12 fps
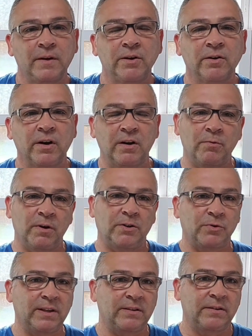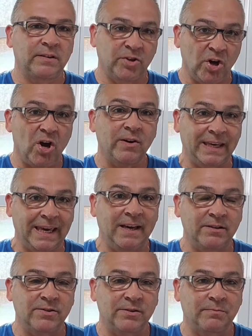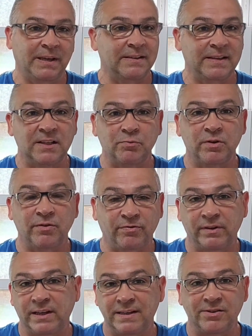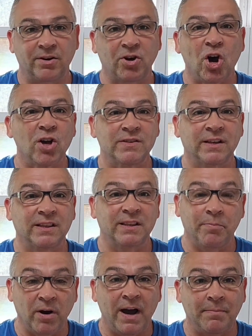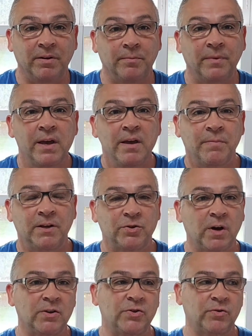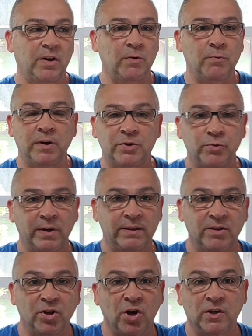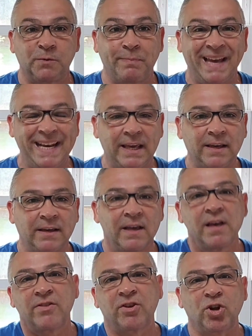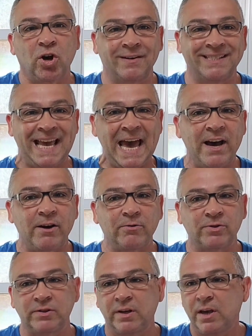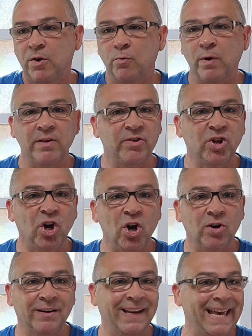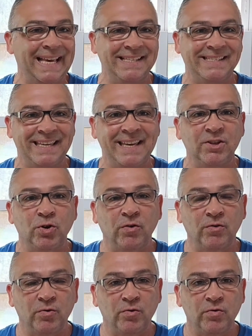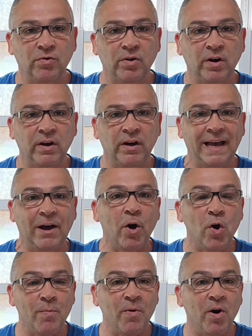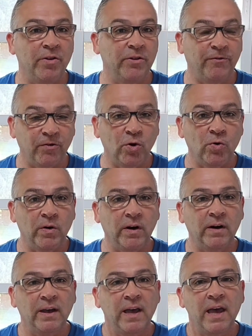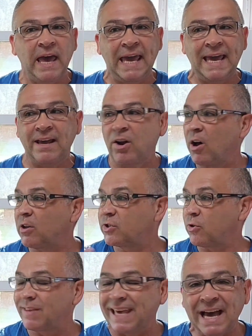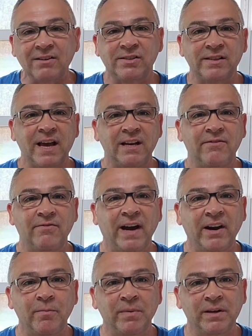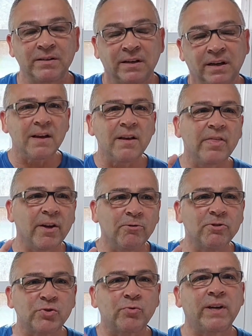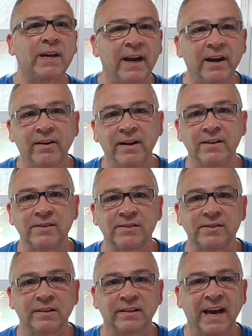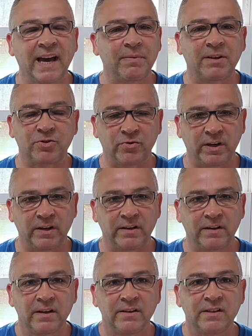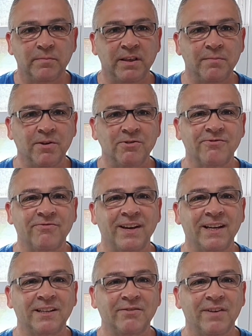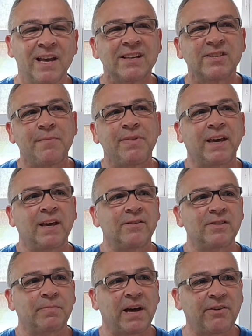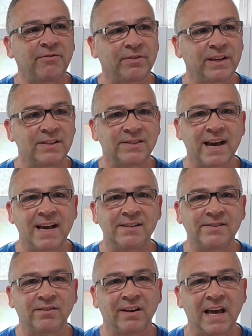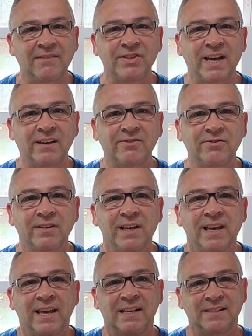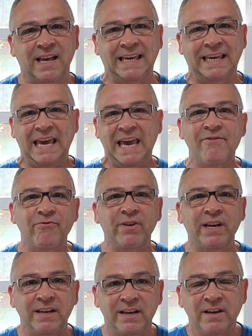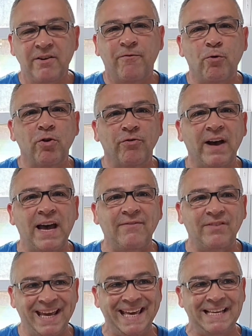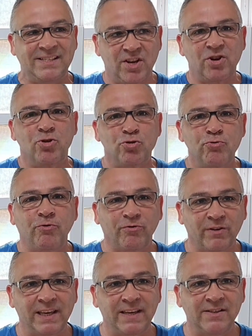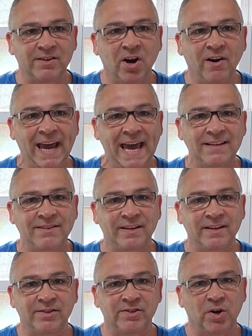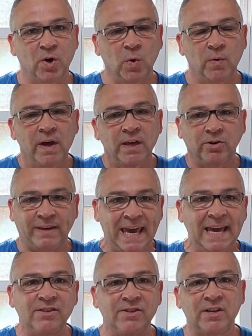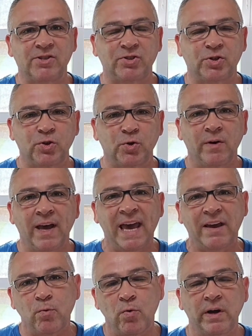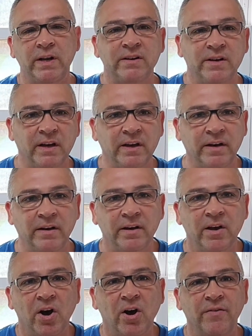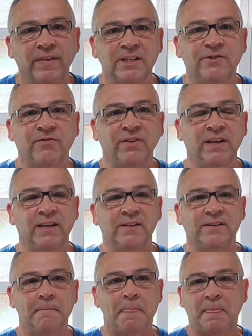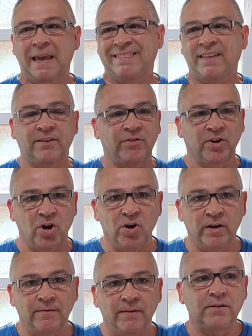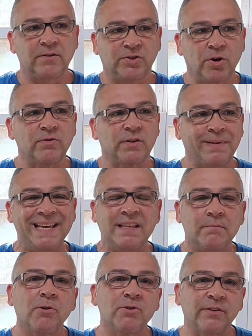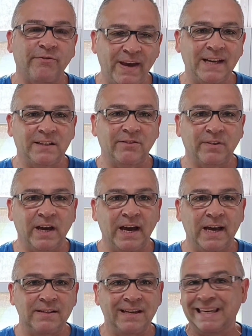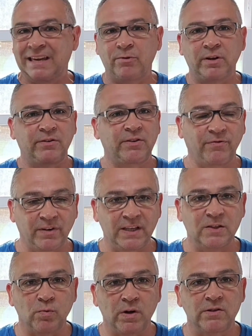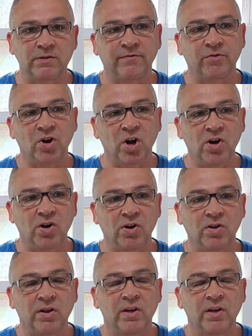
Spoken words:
You're going to want to treat the dog, yes, because that's where the fleas are causing the problem, but you're also going to want to treat the dog's bedding, the dog's house, where the dog lays in your home on the floor, and also the outside environment. Those three areas got to be treated to be the most effective. Something else about fleas, guys, their life cycle is like every 4 or 5 days, new fleas are hatching. So you can't just do a one and done on these fleas and think they're gone. So to be the most effective, guys, and get rid of the fleas once and for all,